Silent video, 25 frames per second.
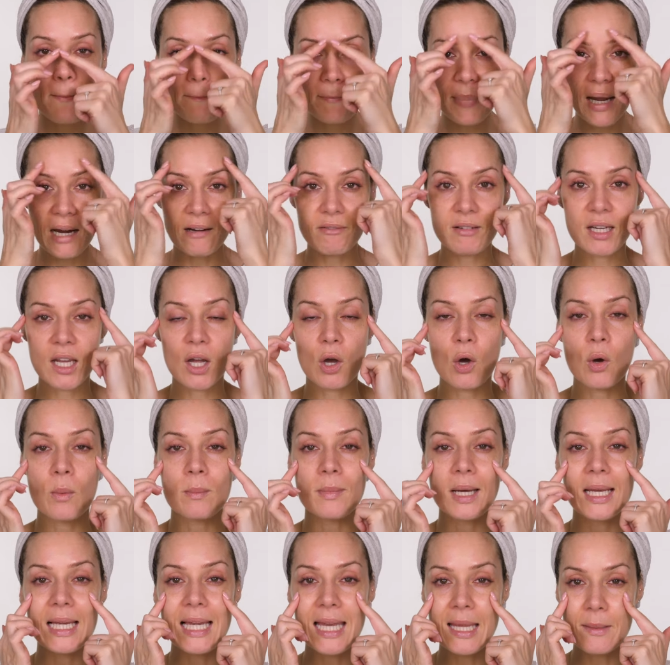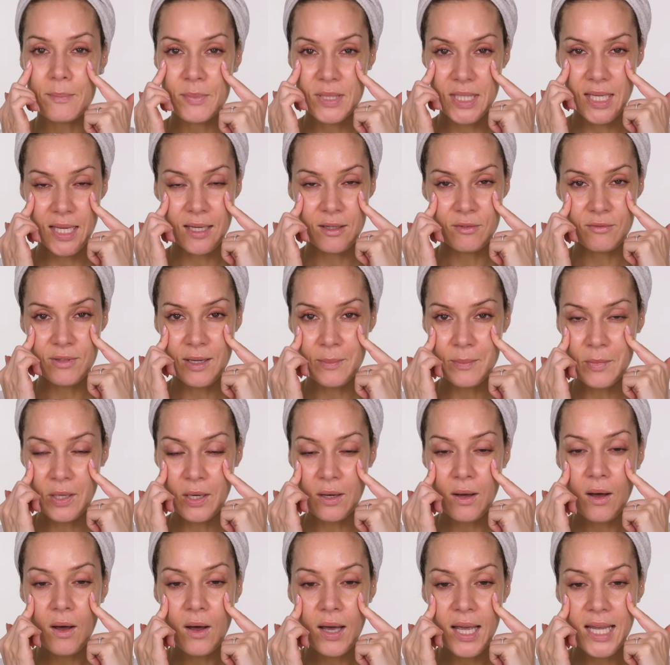barrier on my lips and around my
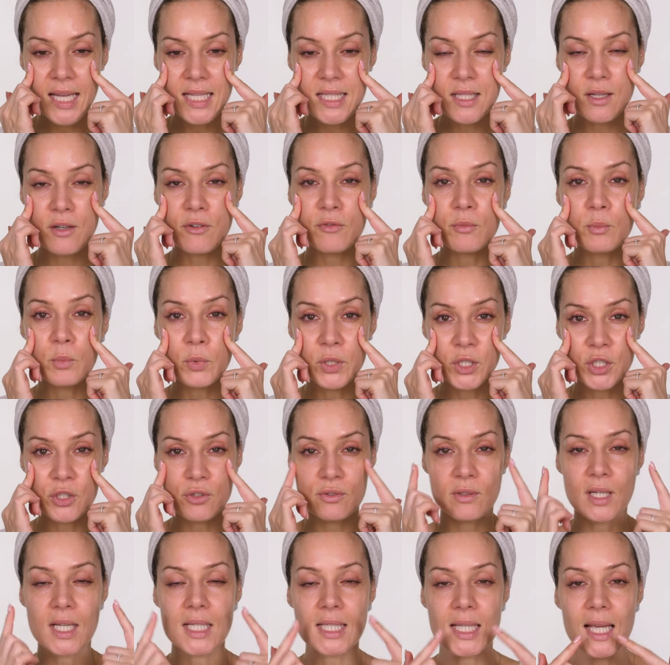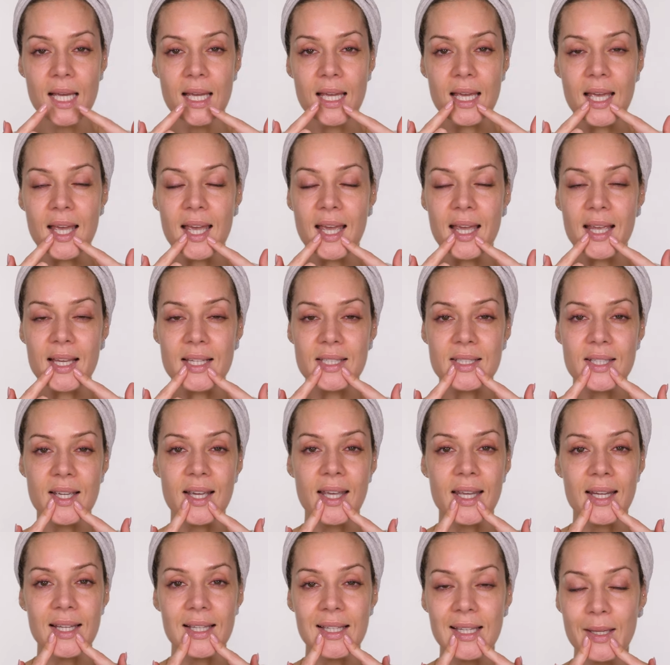eyes of moisturizer and
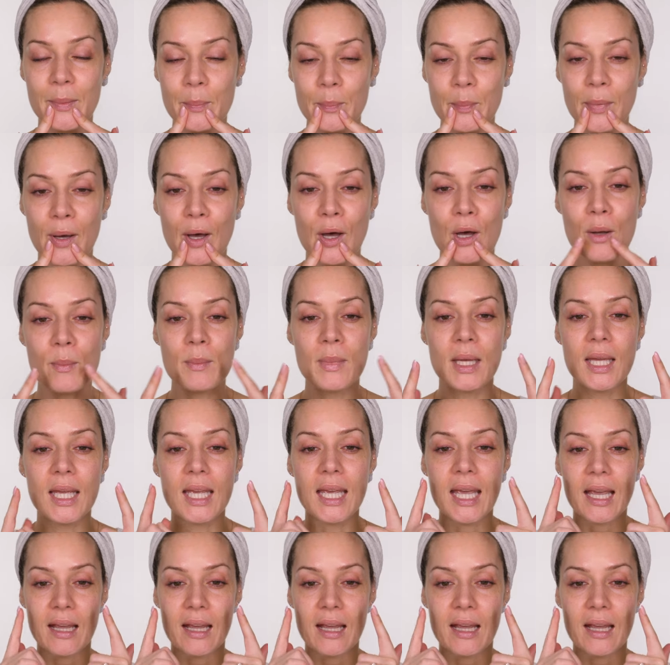a lip balm,